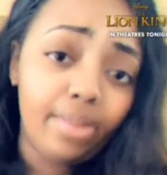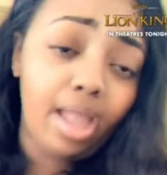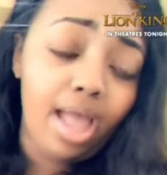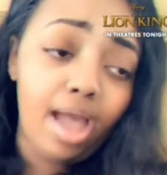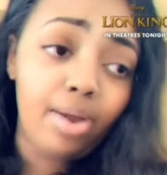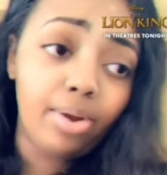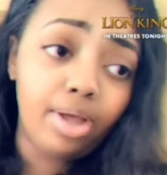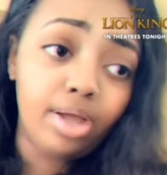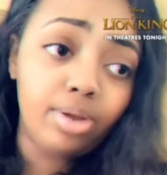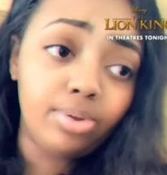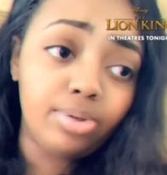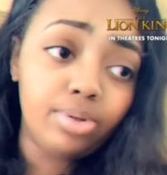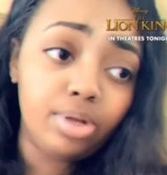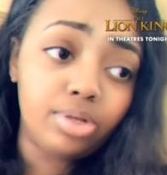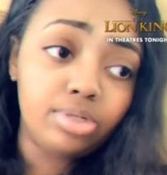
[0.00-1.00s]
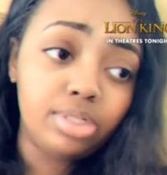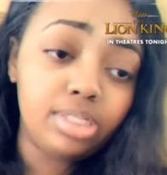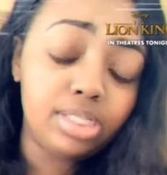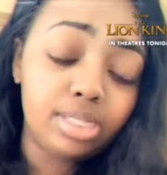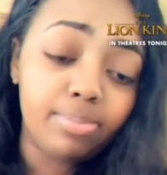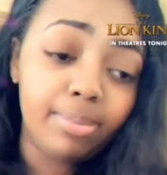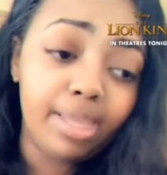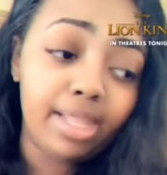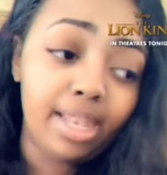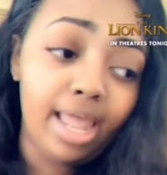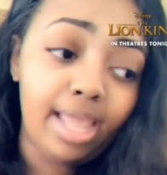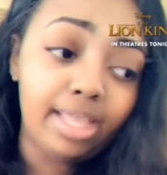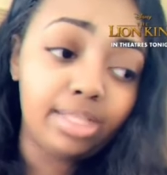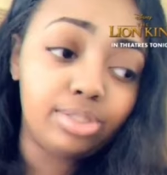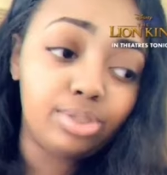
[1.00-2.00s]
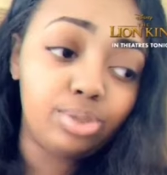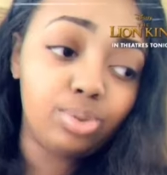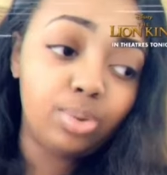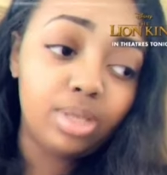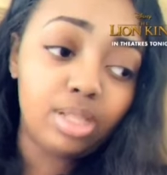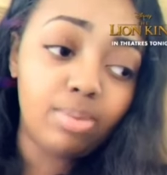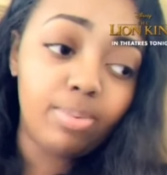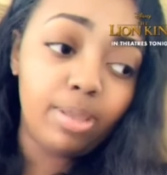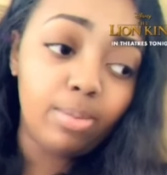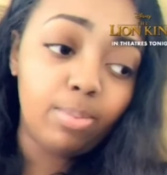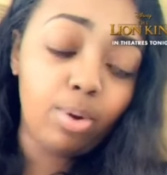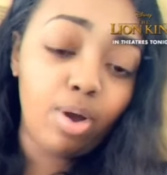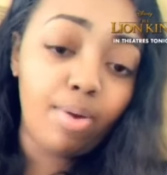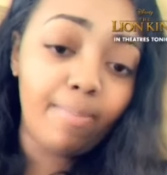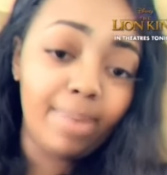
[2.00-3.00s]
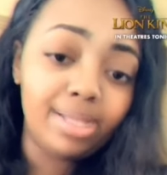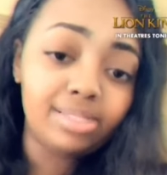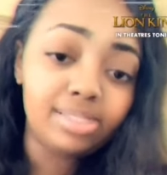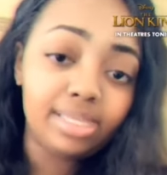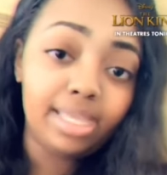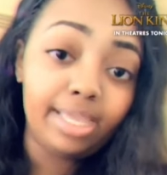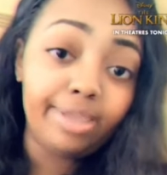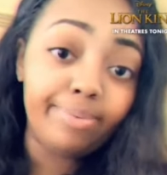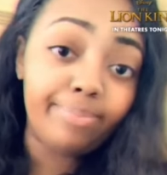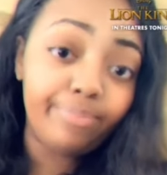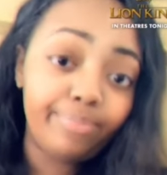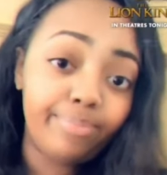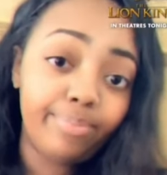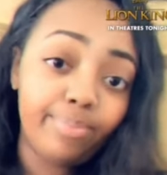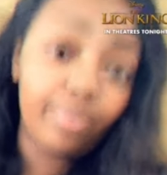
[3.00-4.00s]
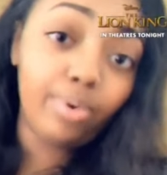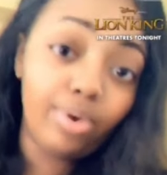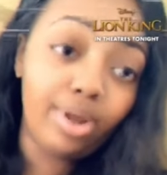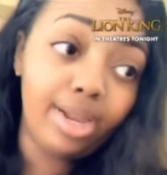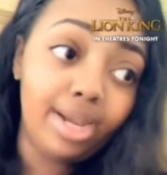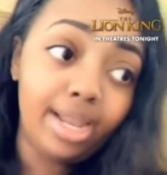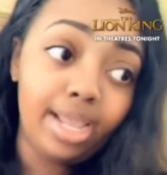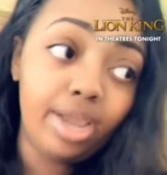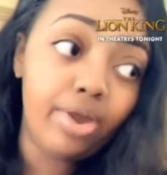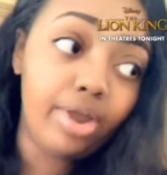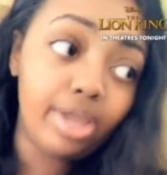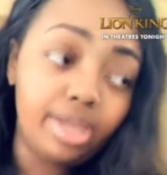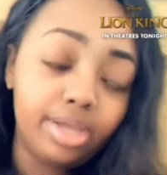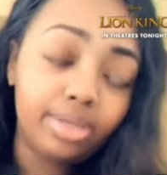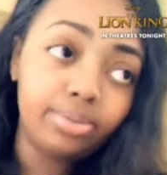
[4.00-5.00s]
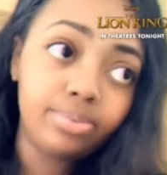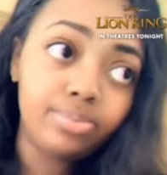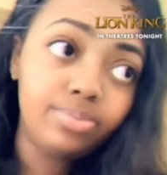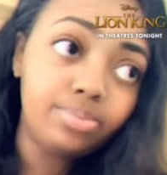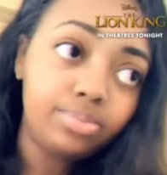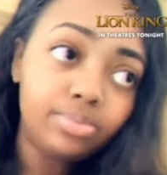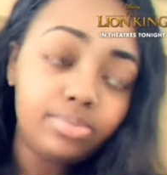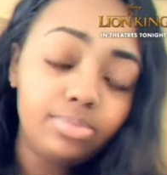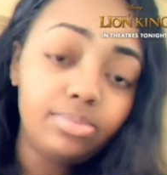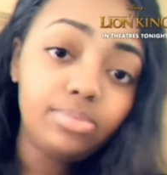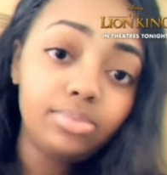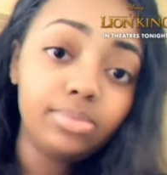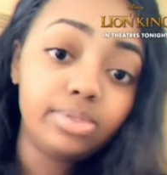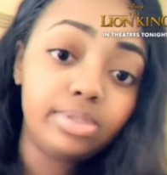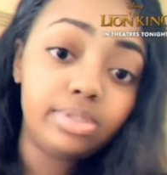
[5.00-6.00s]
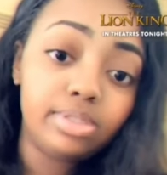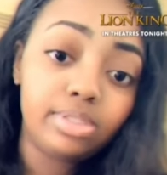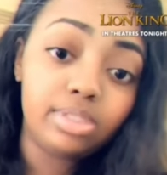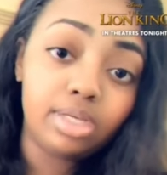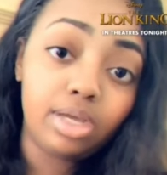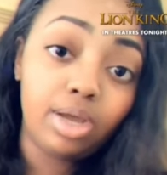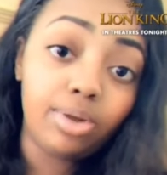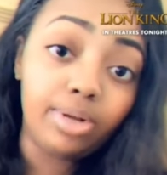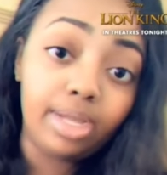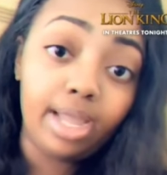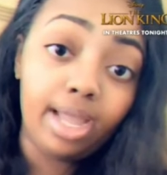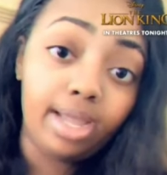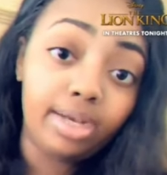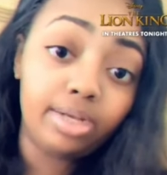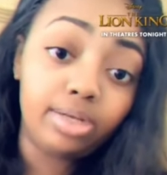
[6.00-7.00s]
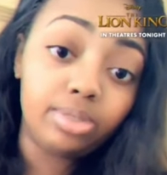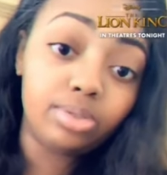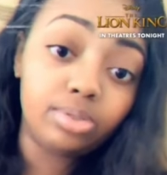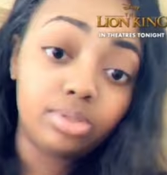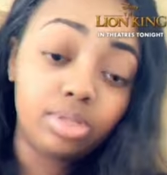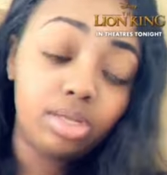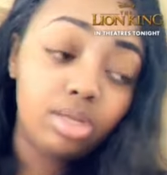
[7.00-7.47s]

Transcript: I'll go. You know, she took me and like two other people off my team or in the area to go to condos.